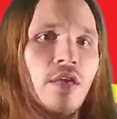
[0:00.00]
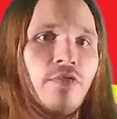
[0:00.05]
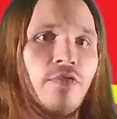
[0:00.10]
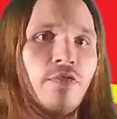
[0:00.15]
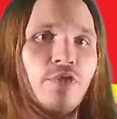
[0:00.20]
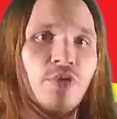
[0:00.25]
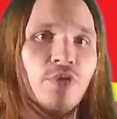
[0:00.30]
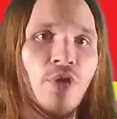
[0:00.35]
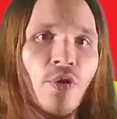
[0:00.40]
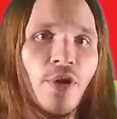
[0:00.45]

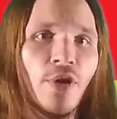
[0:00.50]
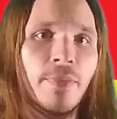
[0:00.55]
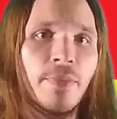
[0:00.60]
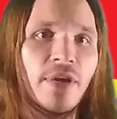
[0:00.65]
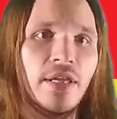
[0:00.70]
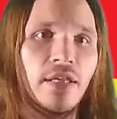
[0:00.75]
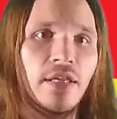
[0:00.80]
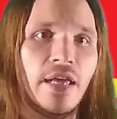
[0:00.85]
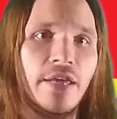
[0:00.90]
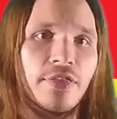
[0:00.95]
If you know
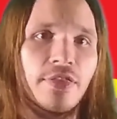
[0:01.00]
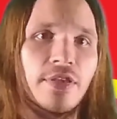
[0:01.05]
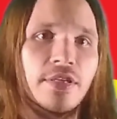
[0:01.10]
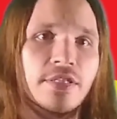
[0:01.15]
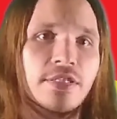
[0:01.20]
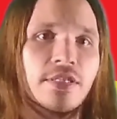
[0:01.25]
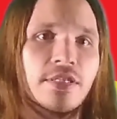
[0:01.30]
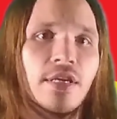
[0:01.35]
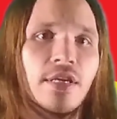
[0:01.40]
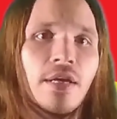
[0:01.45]
anybody like
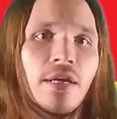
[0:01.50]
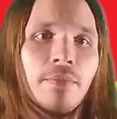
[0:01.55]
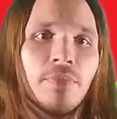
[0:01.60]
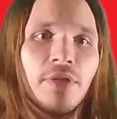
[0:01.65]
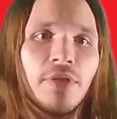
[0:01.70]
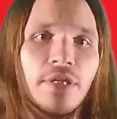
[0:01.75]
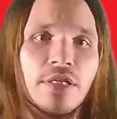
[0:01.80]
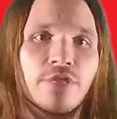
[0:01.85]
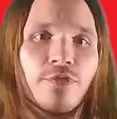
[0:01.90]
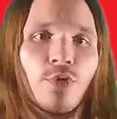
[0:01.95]
this,
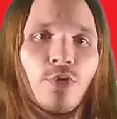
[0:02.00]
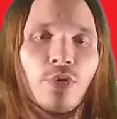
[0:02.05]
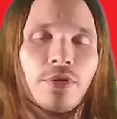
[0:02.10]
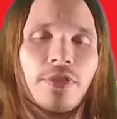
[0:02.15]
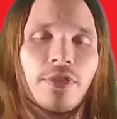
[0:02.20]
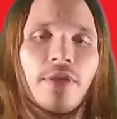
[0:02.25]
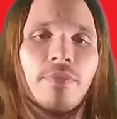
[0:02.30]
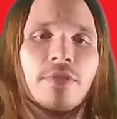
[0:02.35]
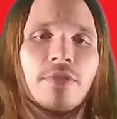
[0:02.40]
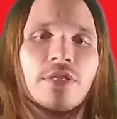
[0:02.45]
please
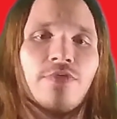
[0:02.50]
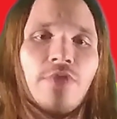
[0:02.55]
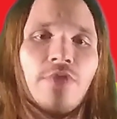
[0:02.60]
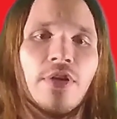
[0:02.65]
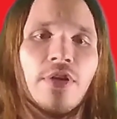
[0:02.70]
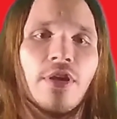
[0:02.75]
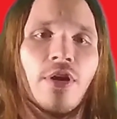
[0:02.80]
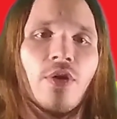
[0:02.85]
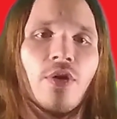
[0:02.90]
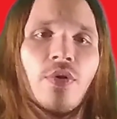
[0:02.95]
forward them this
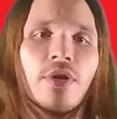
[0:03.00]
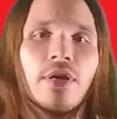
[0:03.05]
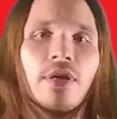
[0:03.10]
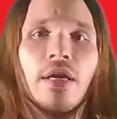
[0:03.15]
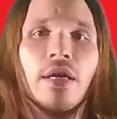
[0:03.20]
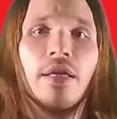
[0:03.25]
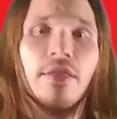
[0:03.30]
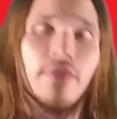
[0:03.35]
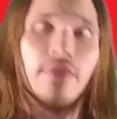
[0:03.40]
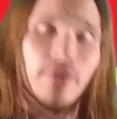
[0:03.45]
video.
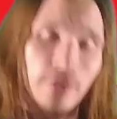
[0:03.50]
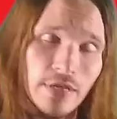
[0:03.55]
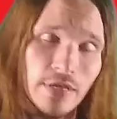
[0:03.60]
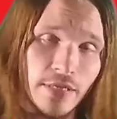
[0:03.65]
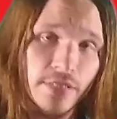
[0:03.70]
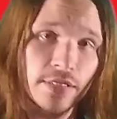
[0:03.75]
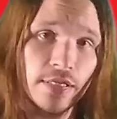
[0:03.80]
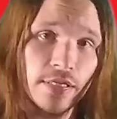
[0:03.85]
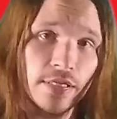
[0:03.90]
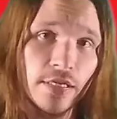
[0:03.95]

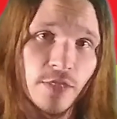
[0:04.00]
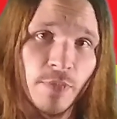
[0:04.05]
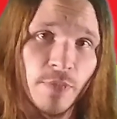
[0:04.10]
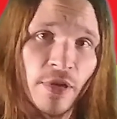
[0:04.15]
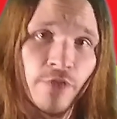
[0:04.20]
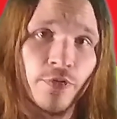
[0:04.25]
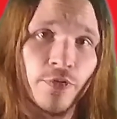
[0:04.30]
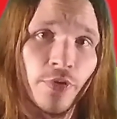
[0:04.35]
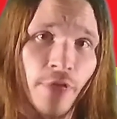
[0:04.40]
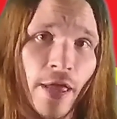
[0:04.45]
This is
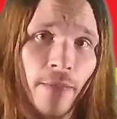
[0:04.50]
meant for